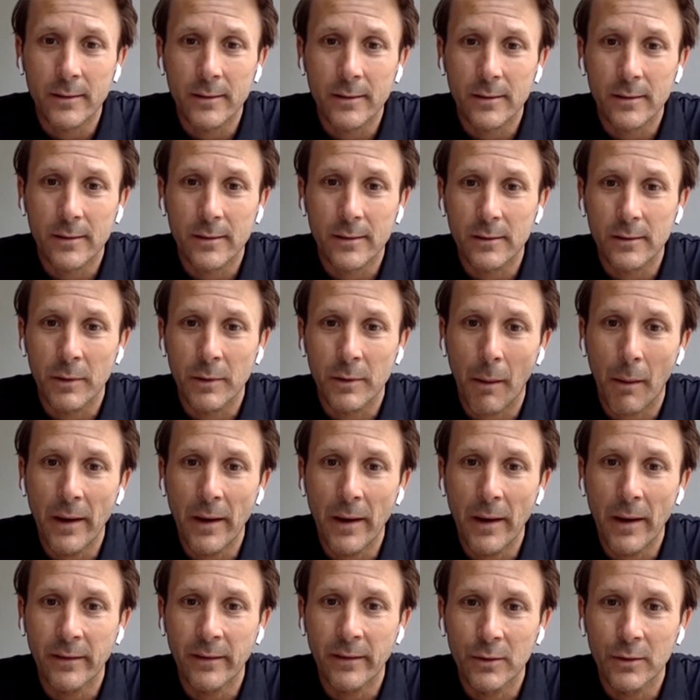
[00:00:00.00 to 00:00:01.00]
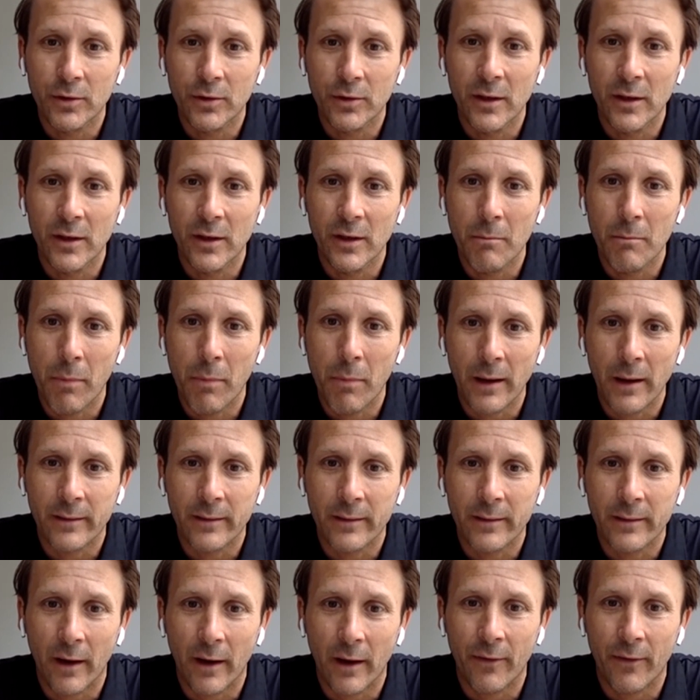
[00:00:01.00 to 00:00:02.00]
I think it's been amazing to see him
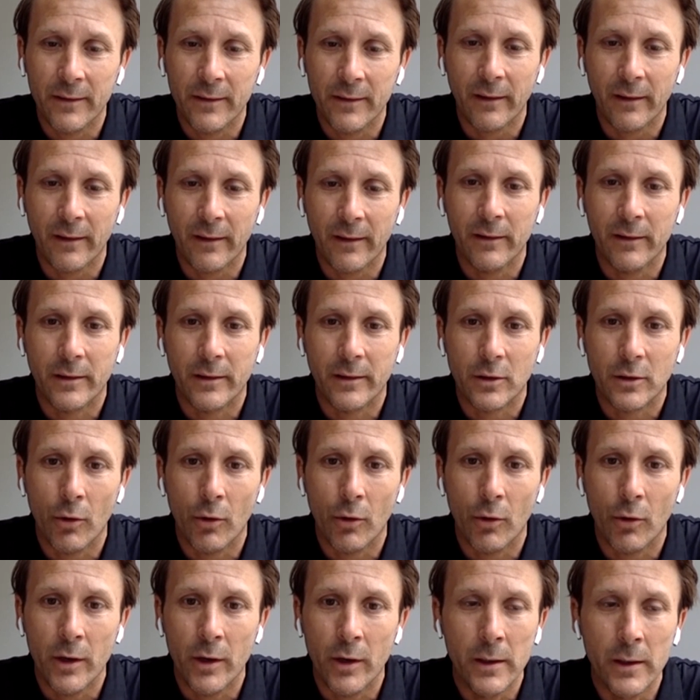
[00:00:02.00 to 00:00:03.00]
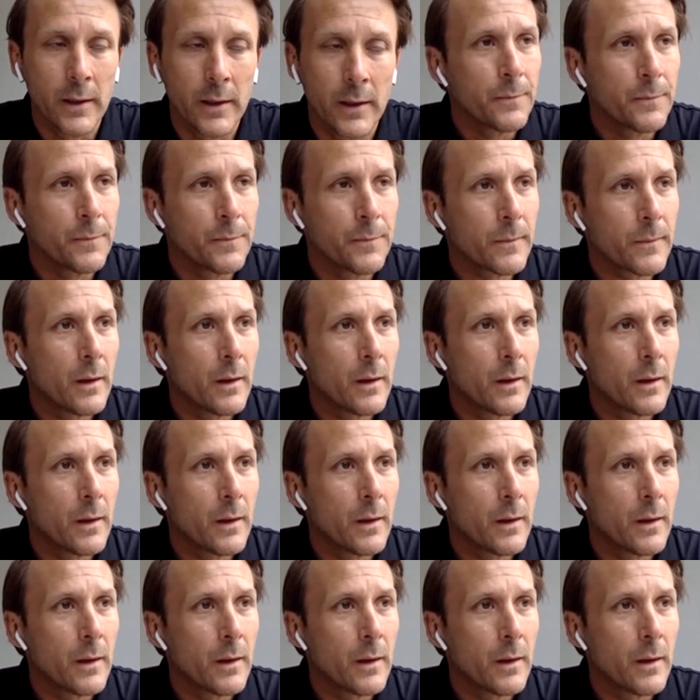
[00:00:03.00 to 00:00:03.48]
back. It's a fantastic story